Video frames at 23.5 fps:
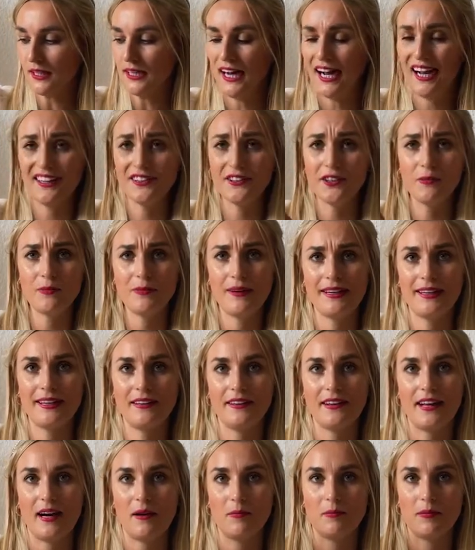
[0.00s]
I don't mind it
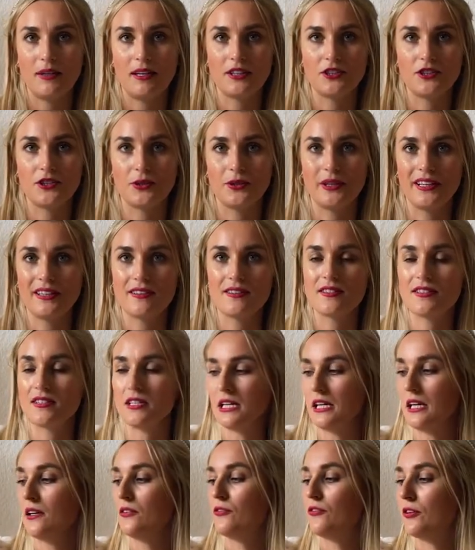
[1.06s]
that much. You can
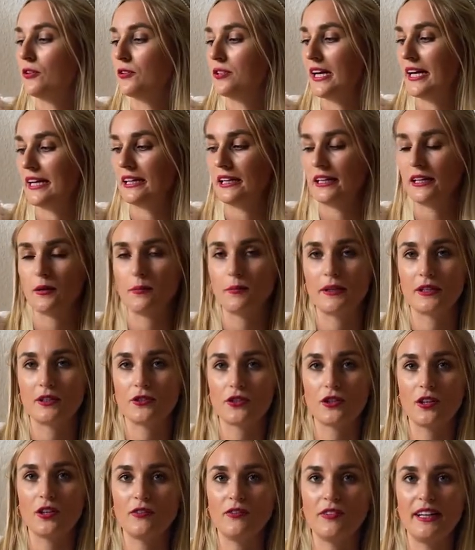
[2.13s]
see, if you take like a
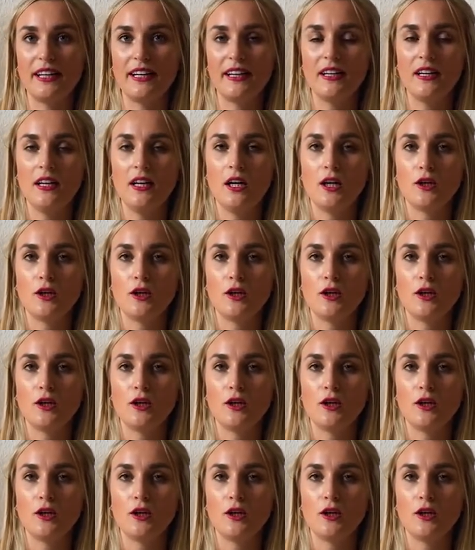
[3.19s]
picture of it